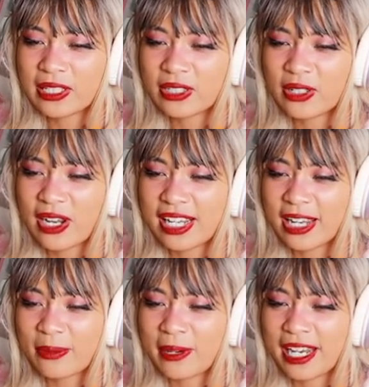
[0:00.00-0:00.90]
Did you not
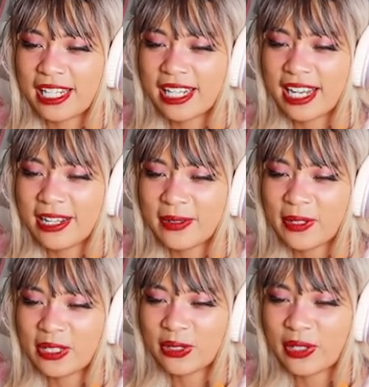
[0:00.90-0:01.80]
get paid yet?
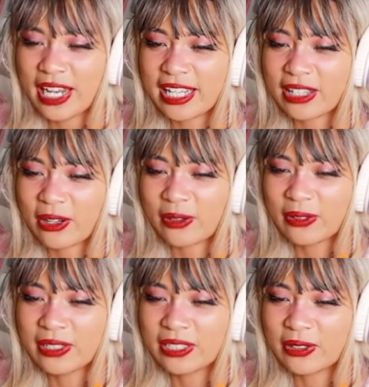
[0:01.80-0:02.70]
That's okay, though.
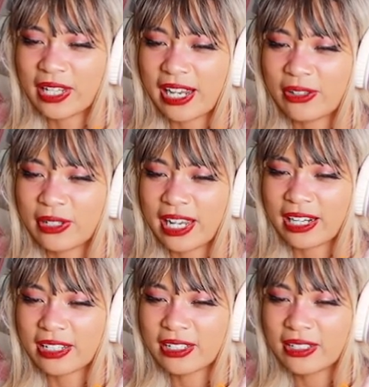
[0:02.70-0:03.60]
It's okay, you'll get it.
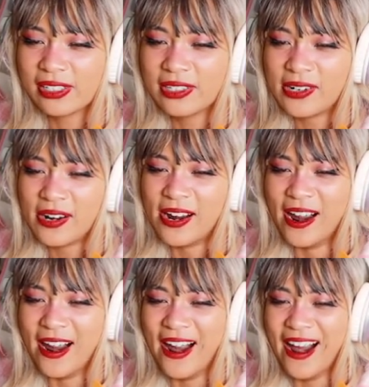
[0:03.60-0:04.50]
He's working for free.
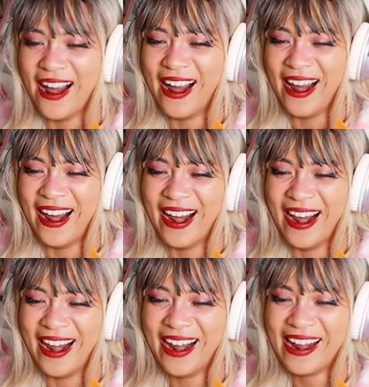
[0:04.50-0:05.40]
I'll take his paycheck.
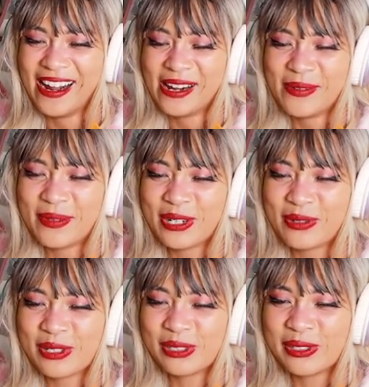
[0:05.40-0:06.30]

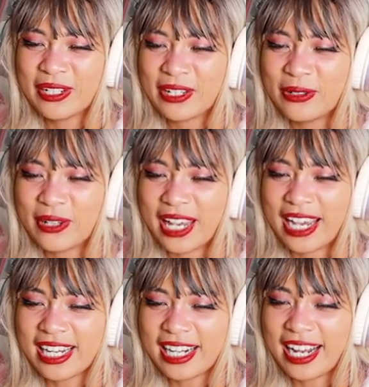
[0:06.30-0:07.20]
Muumuu, you
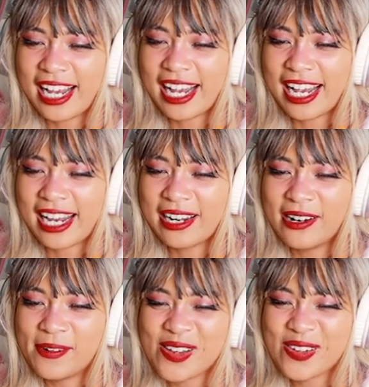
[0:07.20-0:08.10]
get a
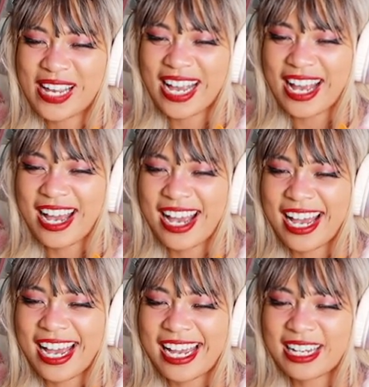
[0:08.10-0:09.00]

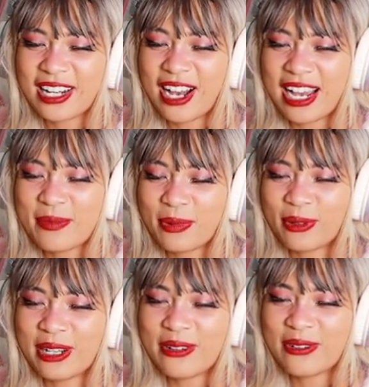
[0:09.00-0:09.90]

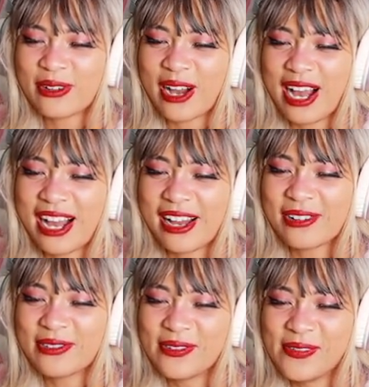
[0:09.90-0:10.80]

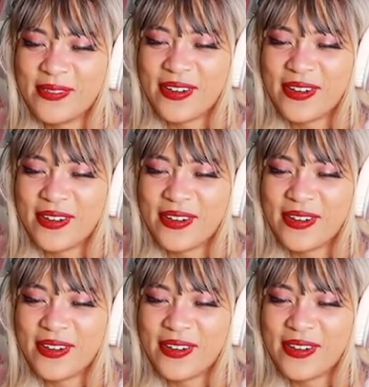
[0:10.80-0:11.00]
9.5.